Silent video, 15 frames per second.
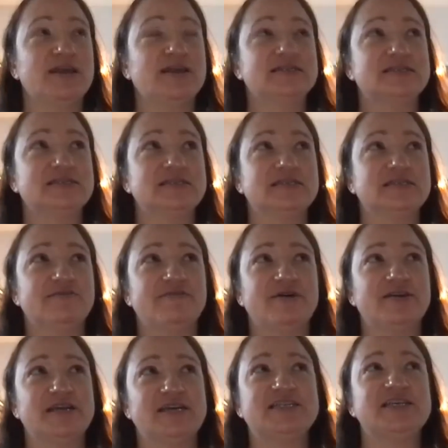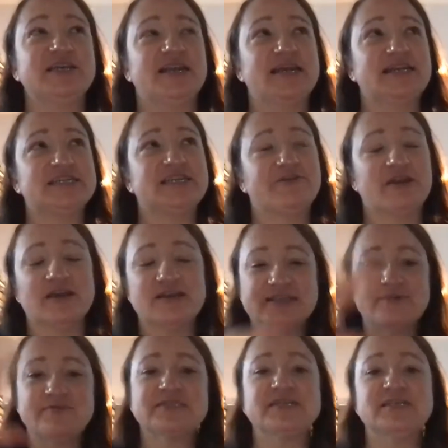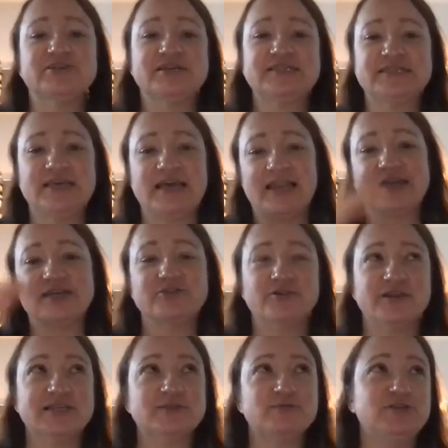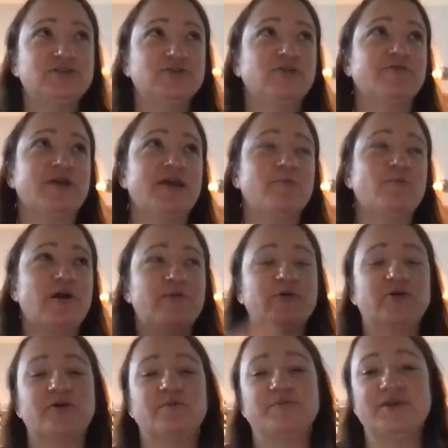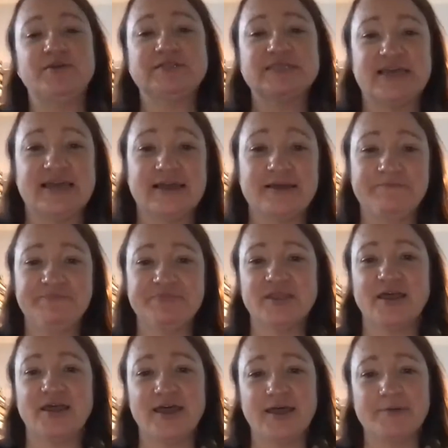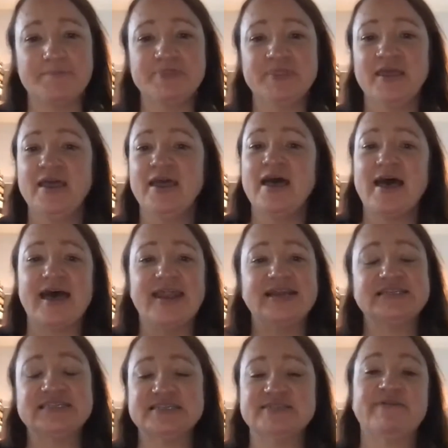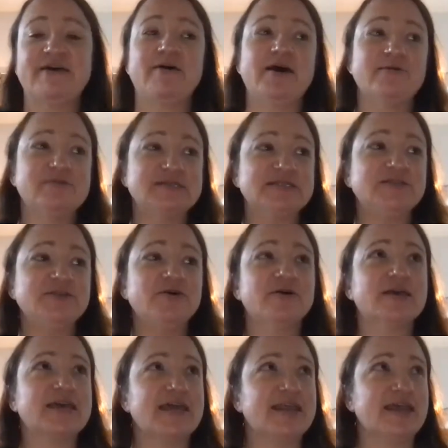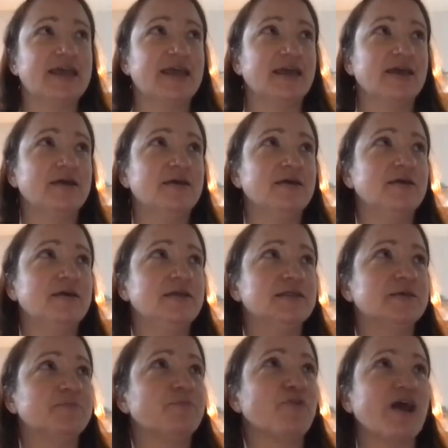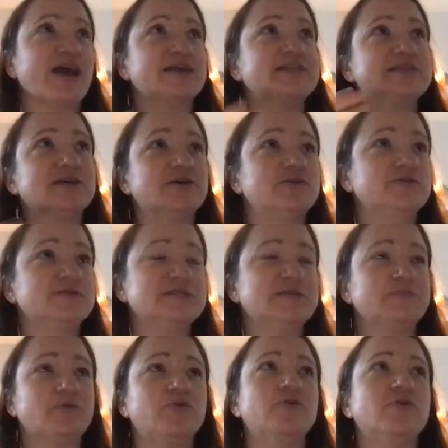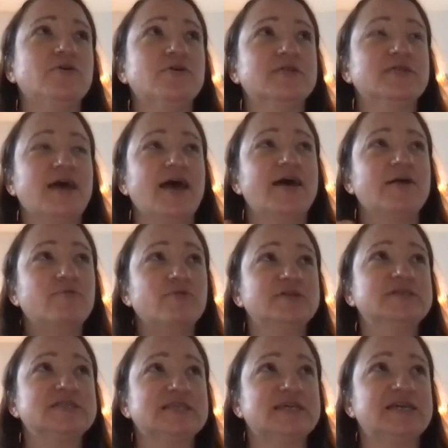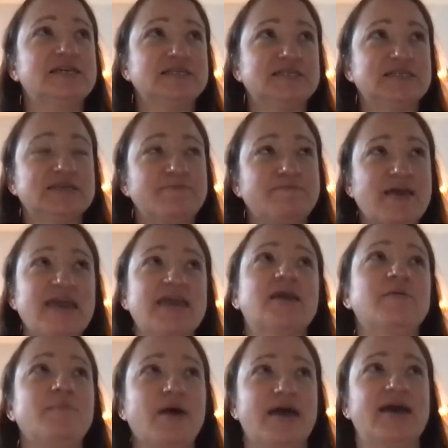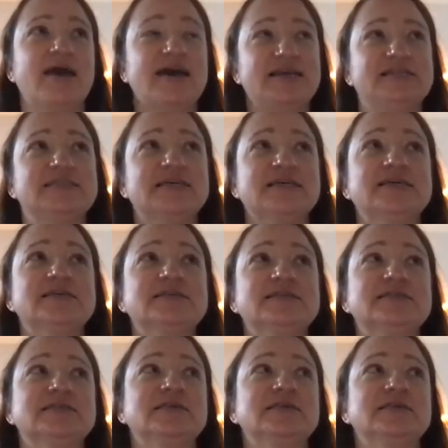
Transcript: and did a foundation in engineering because I was interested in electronics for jewelry and wearable computing. Hmm. Um, mm. And I just felt I was not getting the practical support that I wanted to hmm. make mm. my ideas.